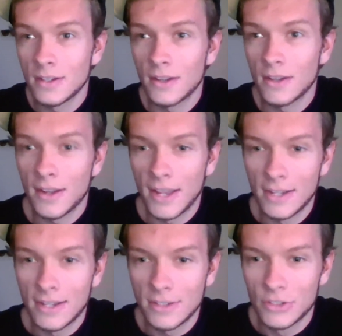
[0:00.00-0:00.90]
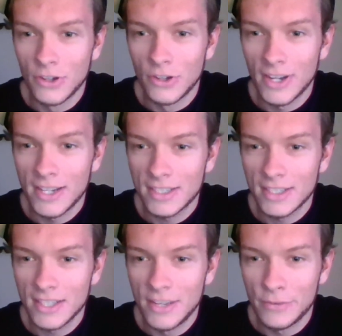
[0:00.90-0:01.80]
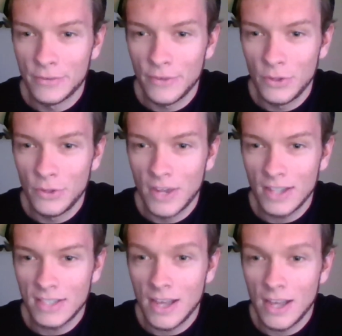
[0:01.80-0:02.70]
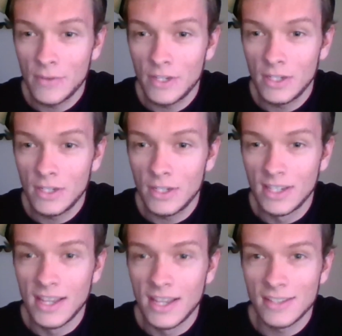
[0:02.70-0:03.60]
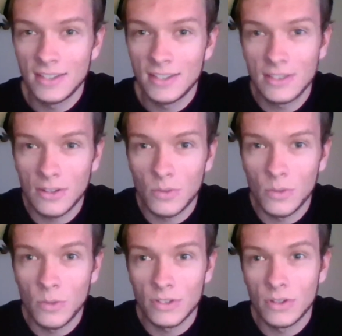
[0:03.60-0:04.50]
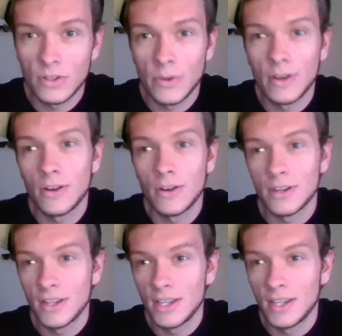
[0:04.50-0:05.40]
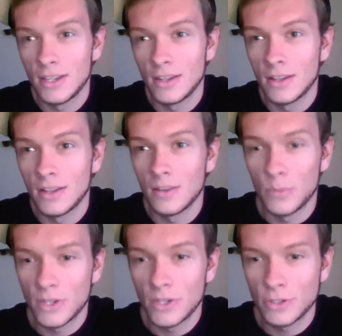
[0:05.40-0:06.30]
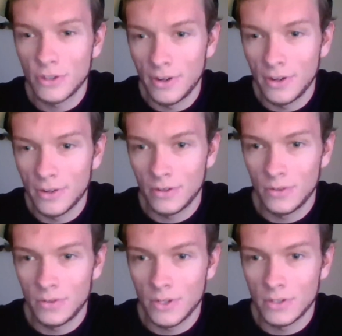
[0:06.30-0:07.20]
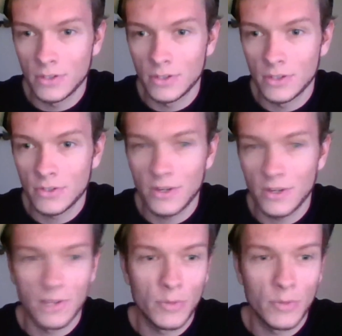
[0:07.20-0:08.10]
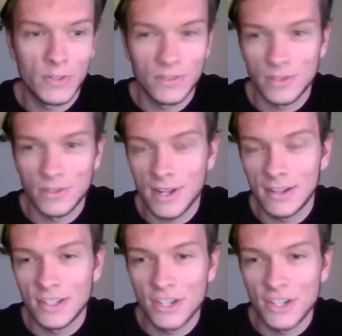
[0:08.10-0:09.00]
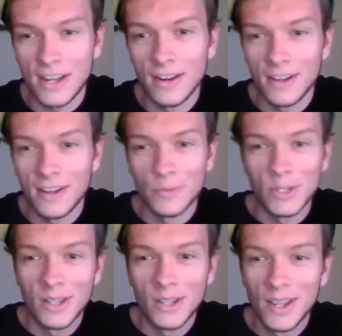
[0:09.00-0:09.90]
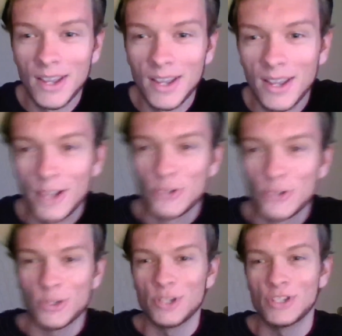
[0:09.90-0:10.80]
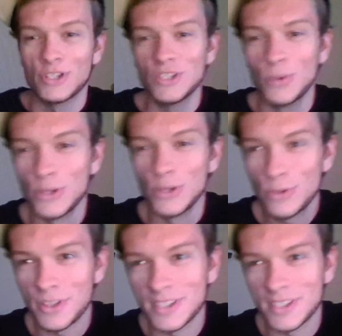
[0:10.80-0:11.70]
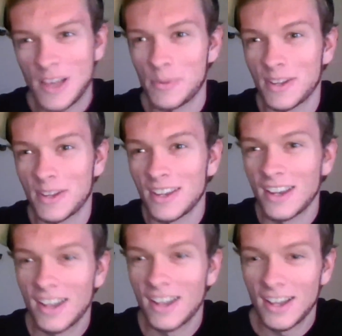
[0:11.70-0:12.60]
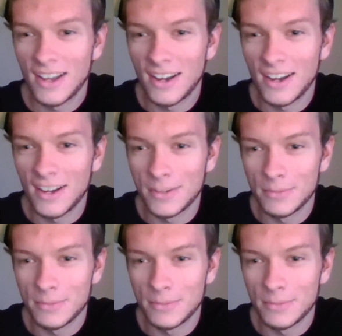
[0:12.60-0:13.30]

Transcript: And so I guess if you guys have any guesses on what's going on in the picture here, you can try and post those down in the chat. I'd be interested to see what you think's happening, um,